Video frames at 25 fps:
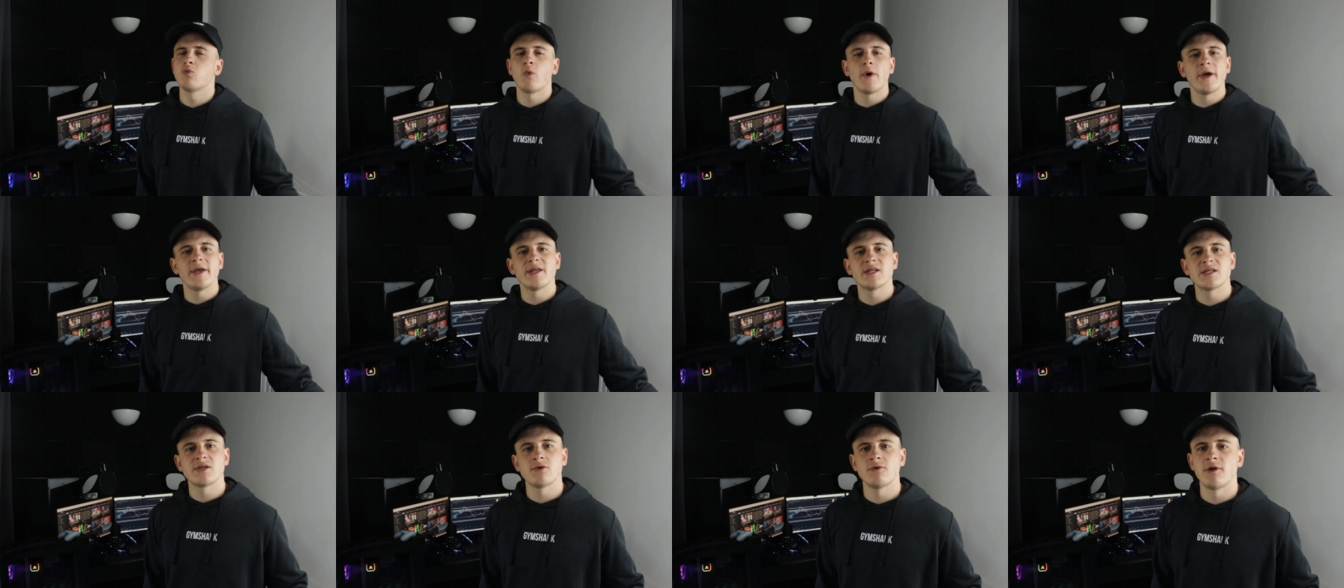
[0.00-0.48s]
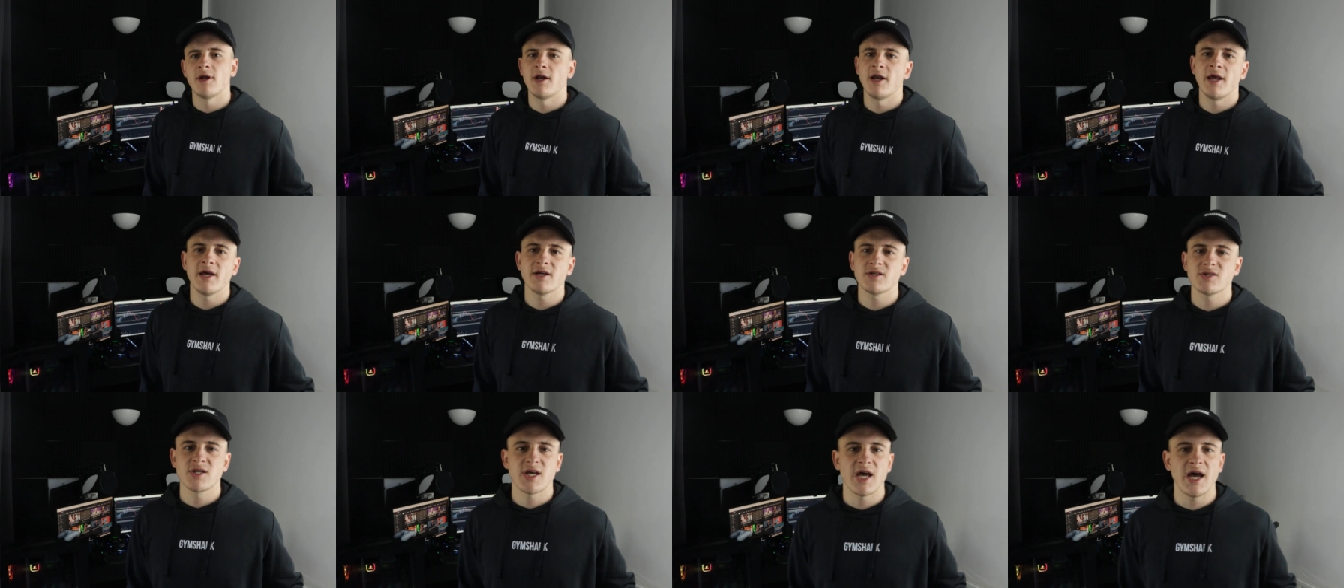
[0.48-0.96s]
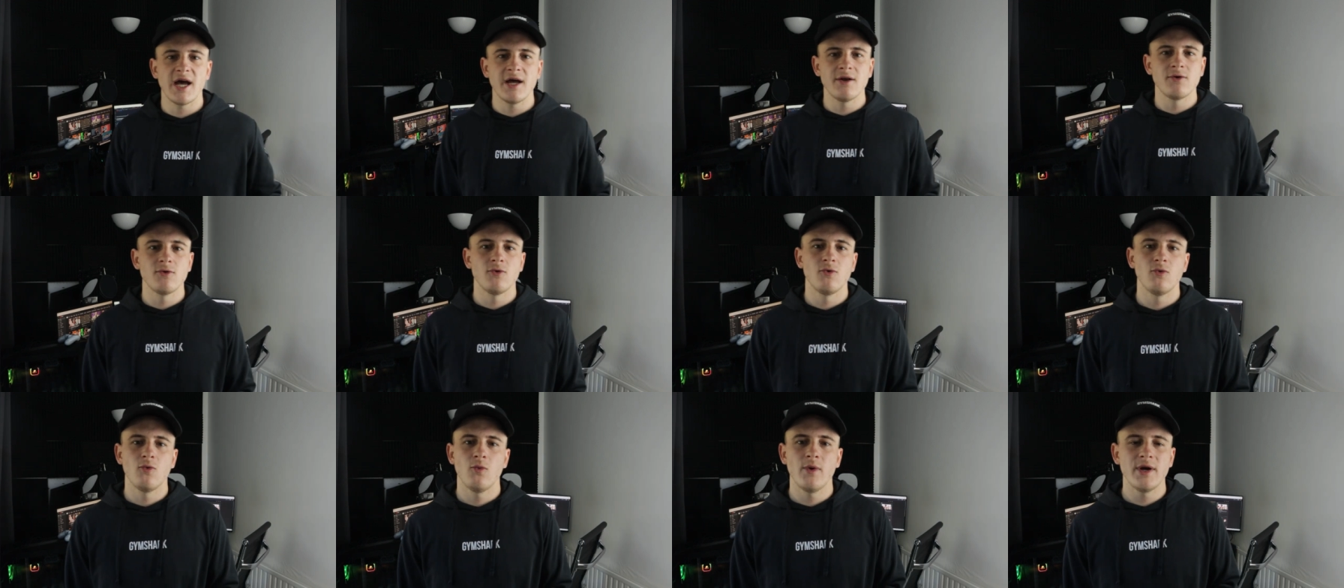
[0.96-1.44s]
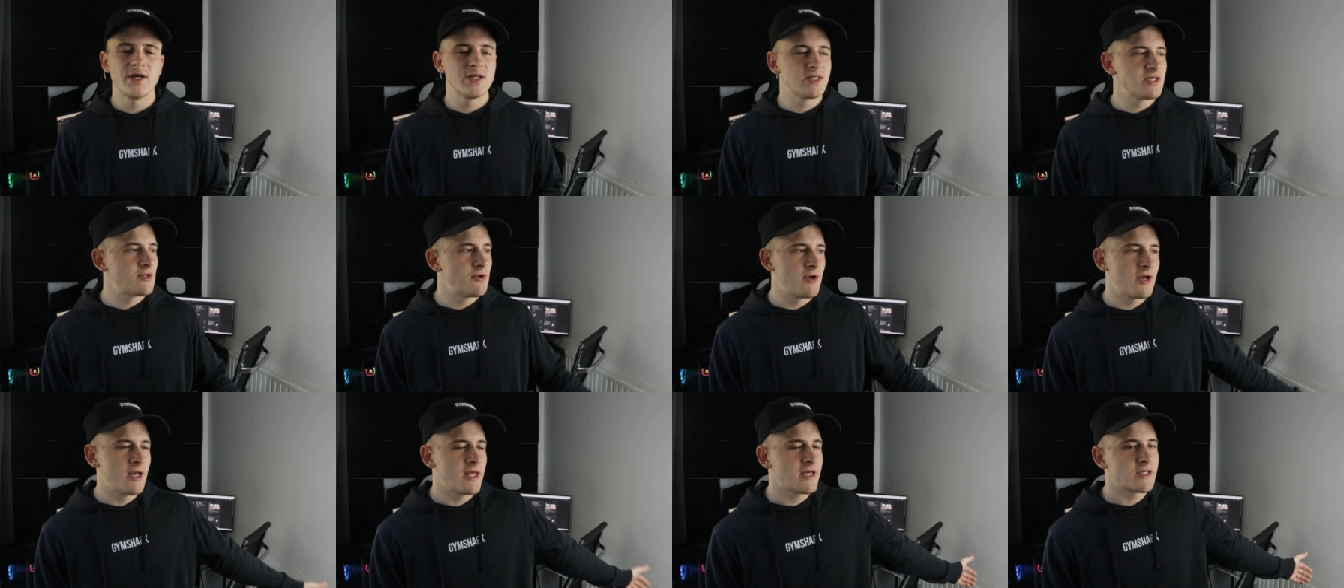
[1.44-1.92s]
Wait till the next candle, wait
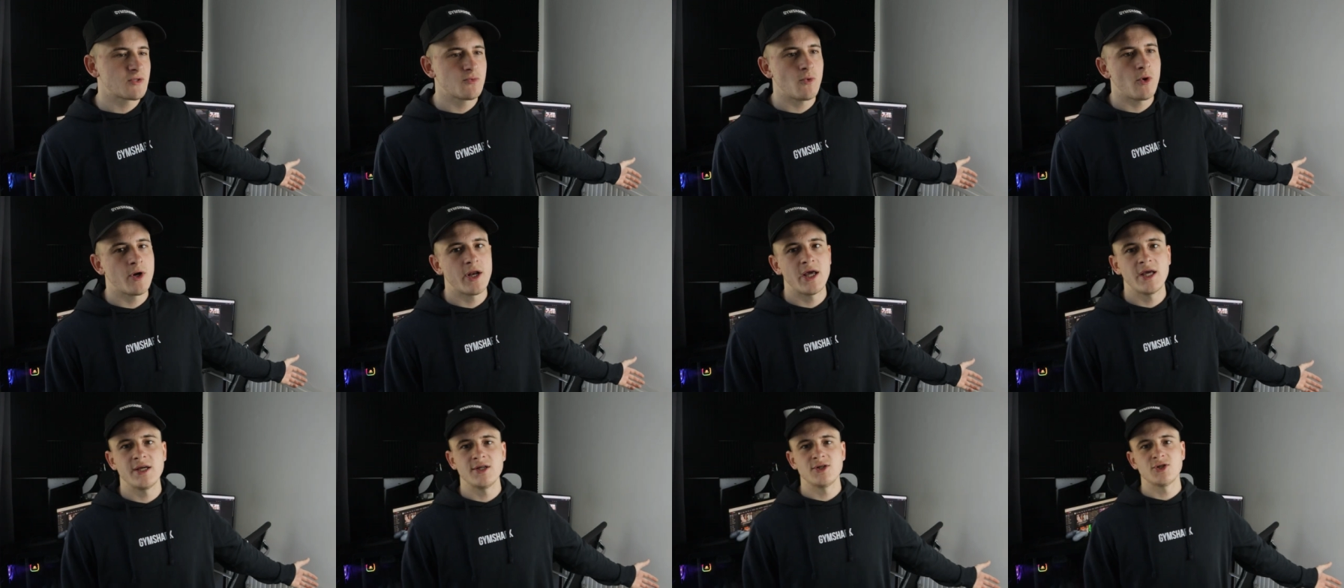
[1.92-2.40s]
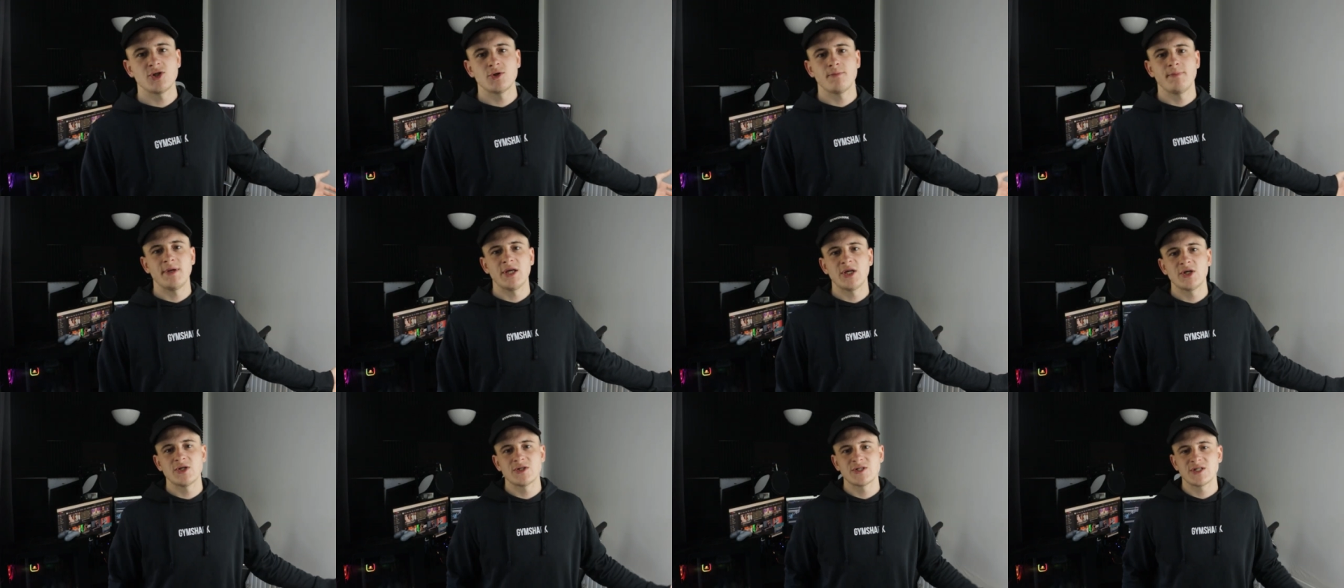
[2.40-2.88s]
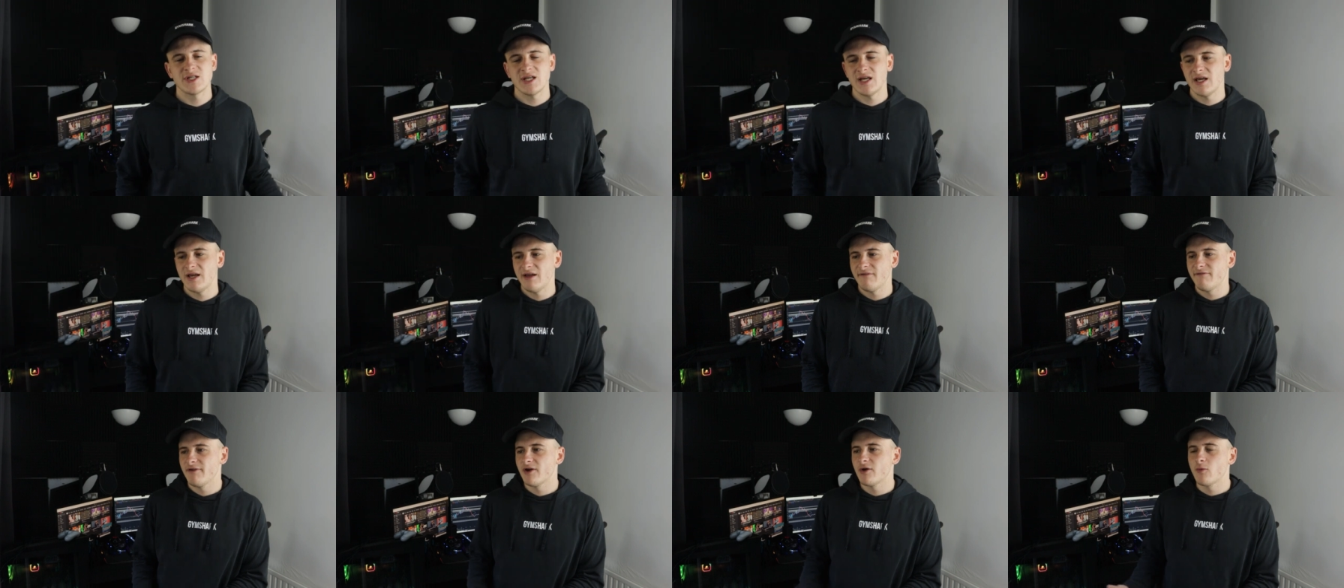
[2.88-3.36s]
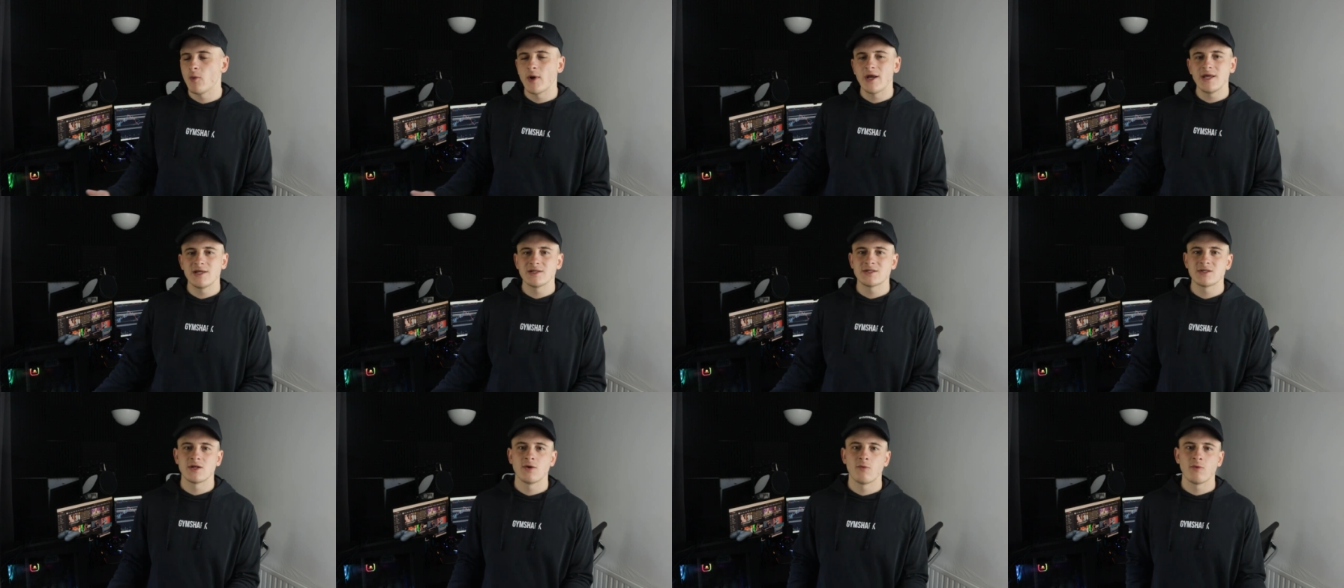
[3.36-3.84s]
till the next 1H, because if you can
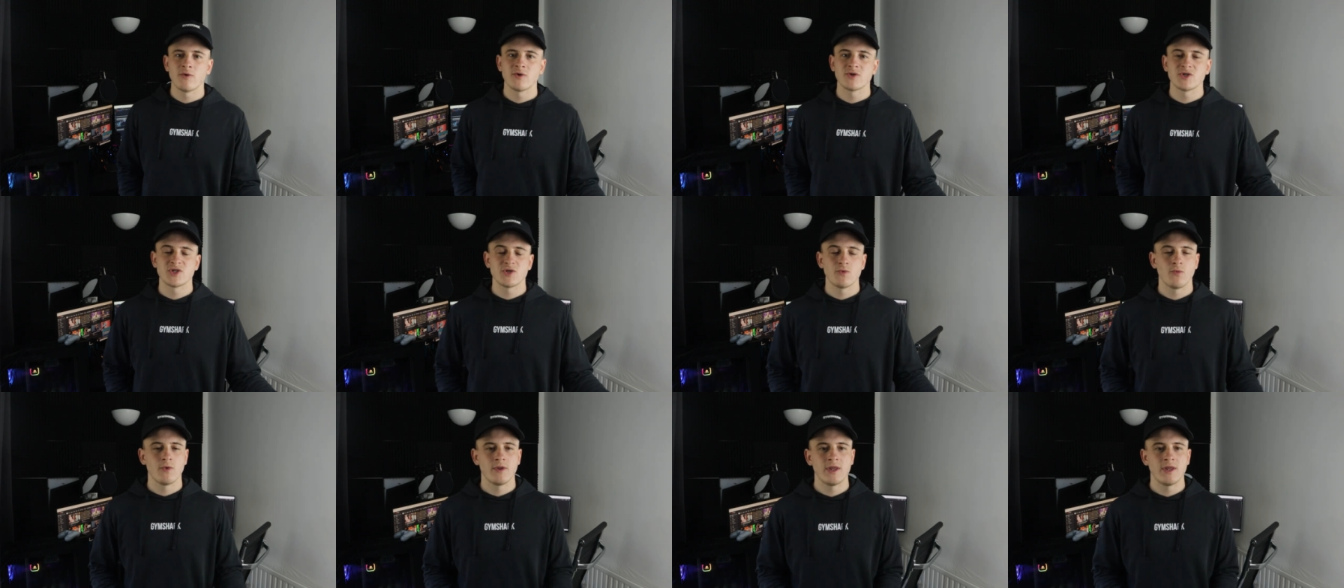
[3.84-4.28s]
wait until the one,